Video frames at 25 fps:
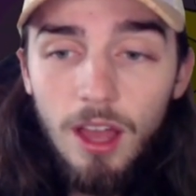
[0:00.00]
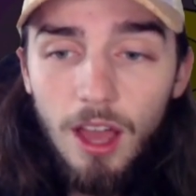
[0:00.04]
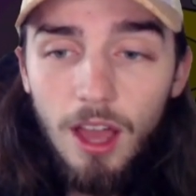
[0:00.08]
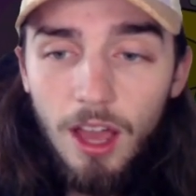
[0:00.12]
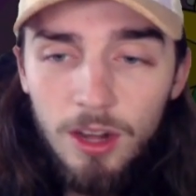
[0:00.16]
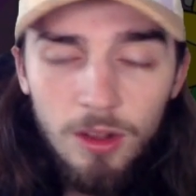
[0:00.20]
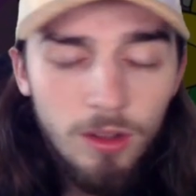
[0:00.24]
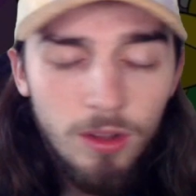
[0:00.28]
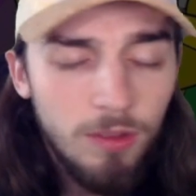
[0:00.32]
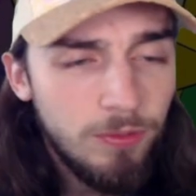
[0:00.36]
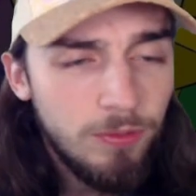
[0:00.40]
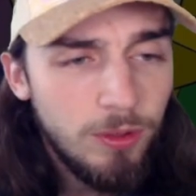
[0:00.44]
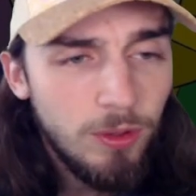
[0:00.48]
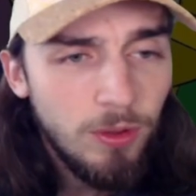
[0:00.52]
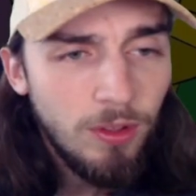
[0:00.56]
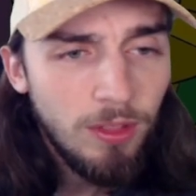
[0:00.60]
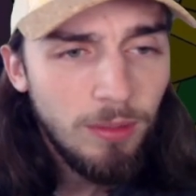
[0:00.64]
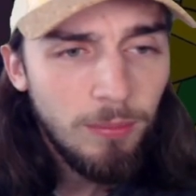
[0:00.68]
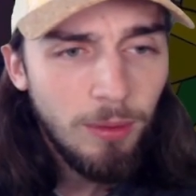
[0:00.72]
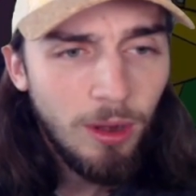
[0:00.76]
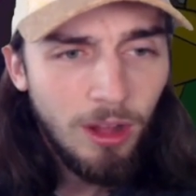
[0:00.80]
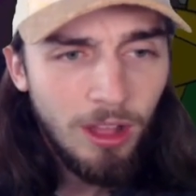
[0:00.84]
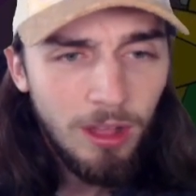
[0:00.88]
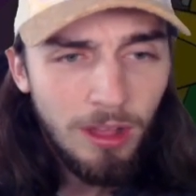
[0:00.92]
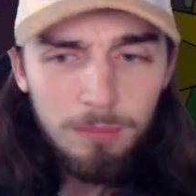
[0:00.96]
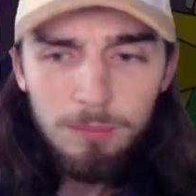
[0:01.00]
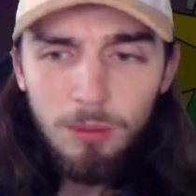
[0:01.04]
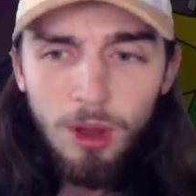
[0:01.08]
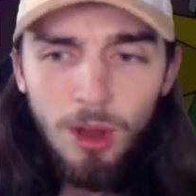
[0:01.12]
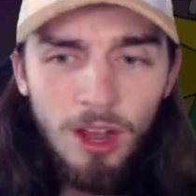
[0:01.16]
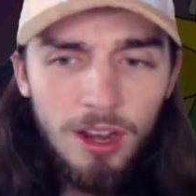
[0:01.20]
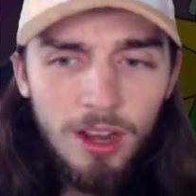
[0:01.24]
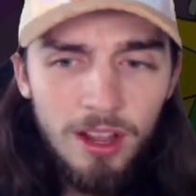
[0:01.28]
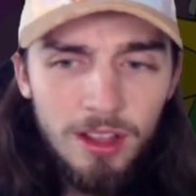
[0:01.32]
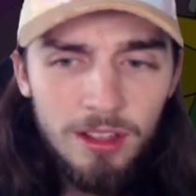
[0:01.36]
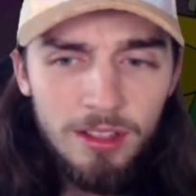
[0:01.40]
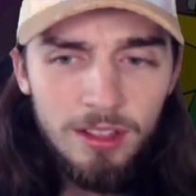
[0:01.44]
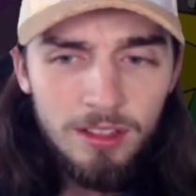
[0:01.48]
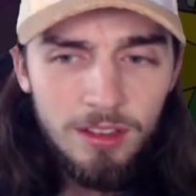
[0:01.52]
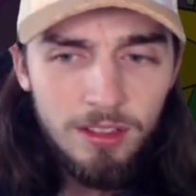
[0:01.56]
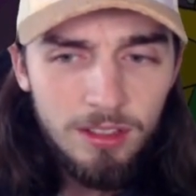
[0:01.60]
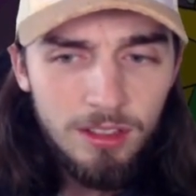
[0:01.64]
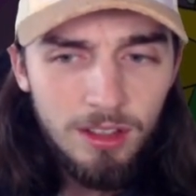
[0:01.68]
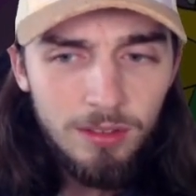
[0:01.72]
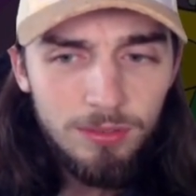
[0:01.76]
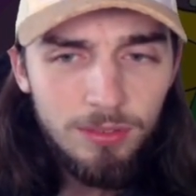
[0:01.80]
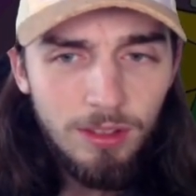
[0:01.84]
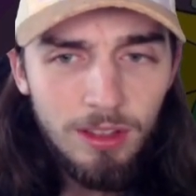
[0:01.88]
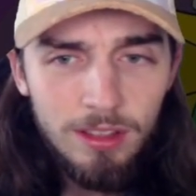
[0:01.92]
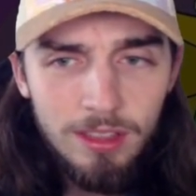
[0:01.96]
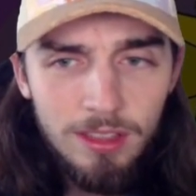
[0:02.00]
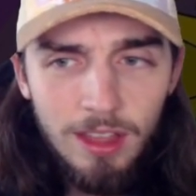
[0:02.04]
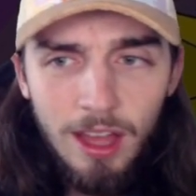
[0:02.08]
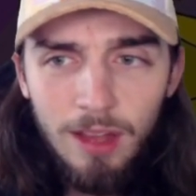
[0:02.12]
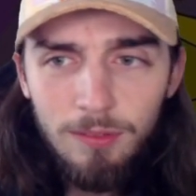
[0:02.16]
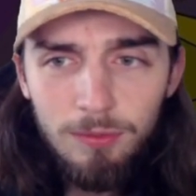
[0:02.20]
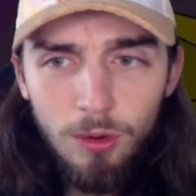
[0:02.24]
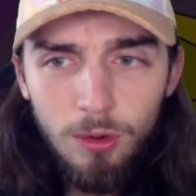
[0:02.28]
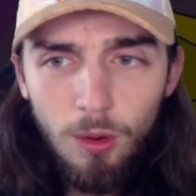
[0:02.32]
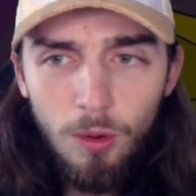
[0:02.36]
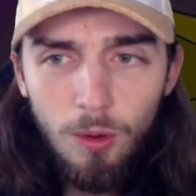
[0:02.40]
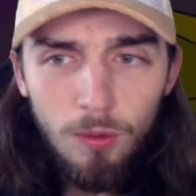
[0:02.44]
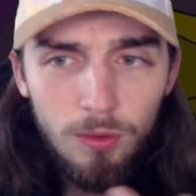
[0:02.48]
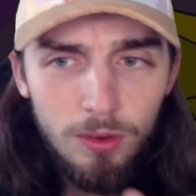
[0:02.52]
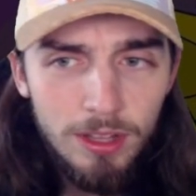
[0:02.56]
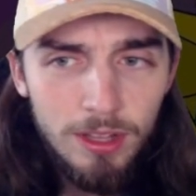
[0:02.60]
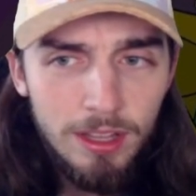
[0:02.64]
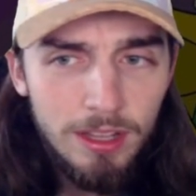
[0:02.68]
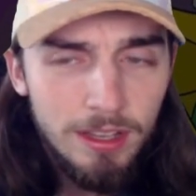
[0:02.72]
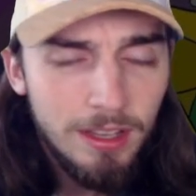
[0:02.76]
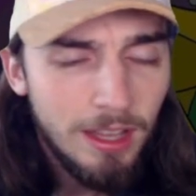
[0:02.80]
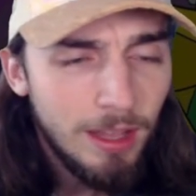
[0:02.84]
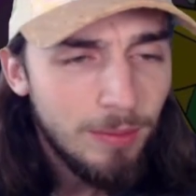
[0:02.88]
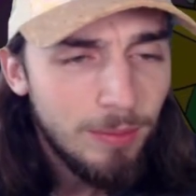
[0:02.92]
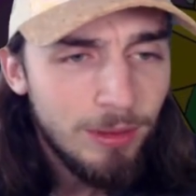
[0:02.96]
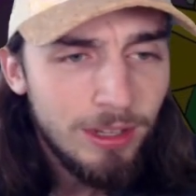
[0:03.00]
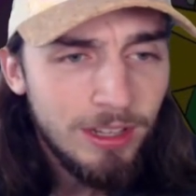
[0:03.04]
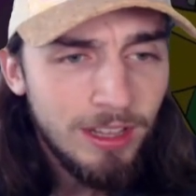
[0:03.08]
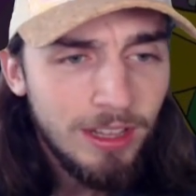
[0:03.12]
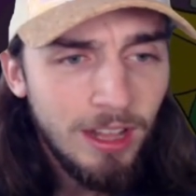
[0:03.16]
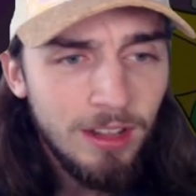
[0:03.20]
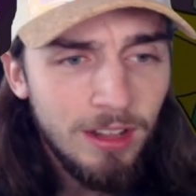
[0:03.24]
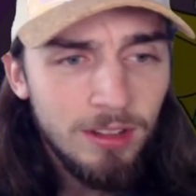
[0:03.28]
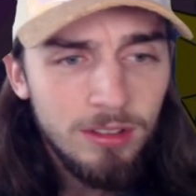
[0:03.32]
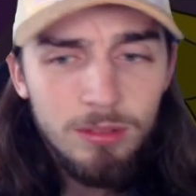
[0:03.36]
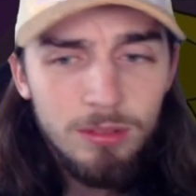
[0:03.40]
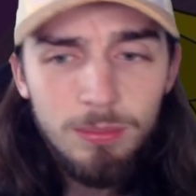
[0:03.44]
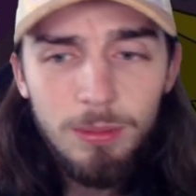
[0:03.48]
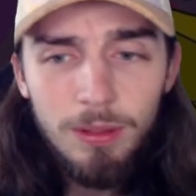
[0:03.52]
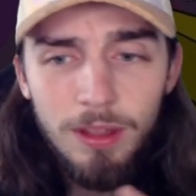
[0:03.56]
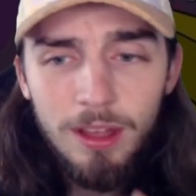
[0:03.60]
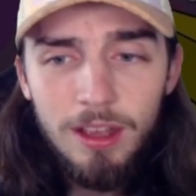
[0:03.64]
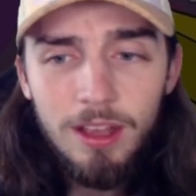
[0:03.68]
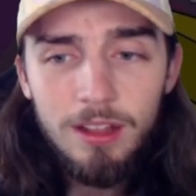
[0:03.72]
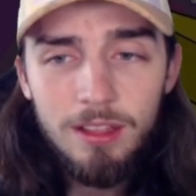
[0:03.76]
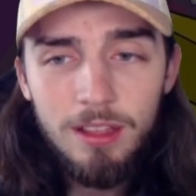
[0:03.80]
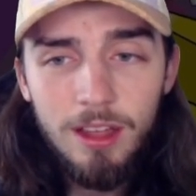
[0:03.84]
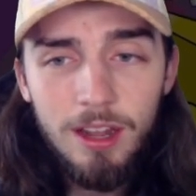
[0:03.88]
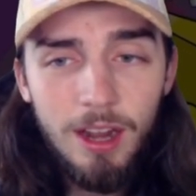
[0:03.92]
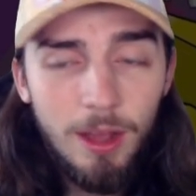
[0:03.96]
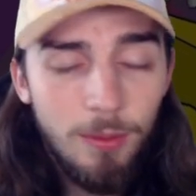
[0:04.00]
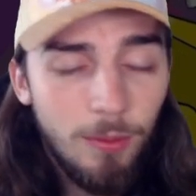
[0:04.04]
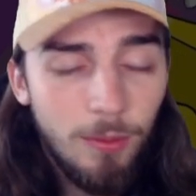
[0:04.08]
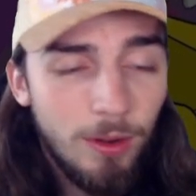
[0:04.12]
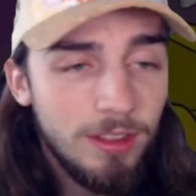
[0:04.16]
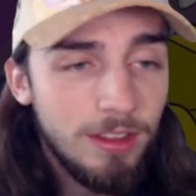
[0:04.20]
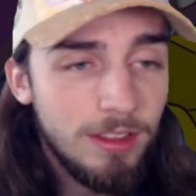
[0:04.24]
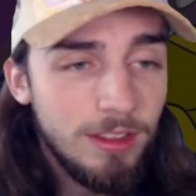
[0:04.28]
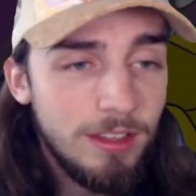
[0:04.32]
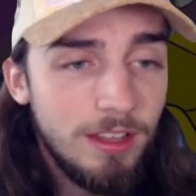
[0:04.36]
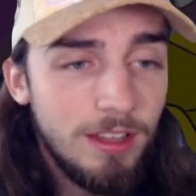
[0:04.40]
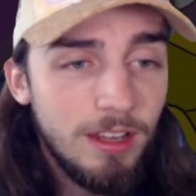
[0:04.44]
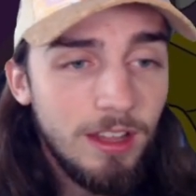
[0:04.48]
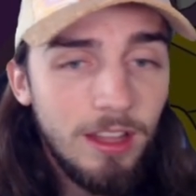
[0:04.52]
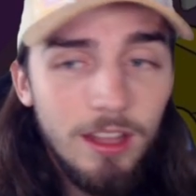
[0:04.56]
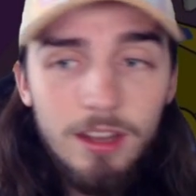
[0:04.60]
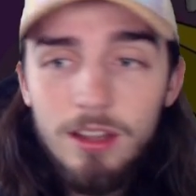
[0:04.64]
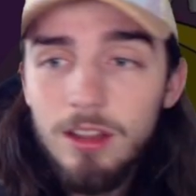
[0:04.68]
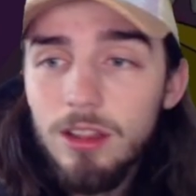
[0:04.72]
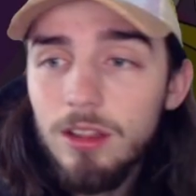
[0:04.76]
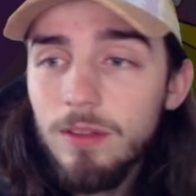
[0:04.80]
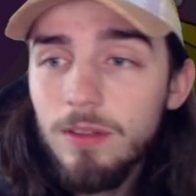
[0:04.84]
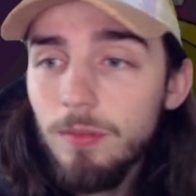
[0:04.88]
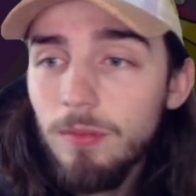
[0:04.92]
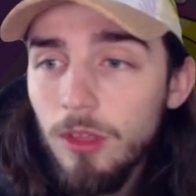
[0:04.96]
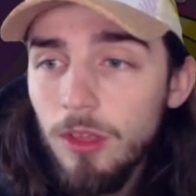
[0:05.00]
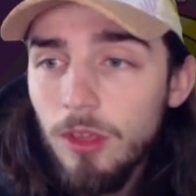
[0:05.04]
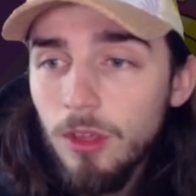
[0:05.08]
I know a few of them are like modest and stuff like that for overheat damage calcs, but like I said, I wanted to eat hits.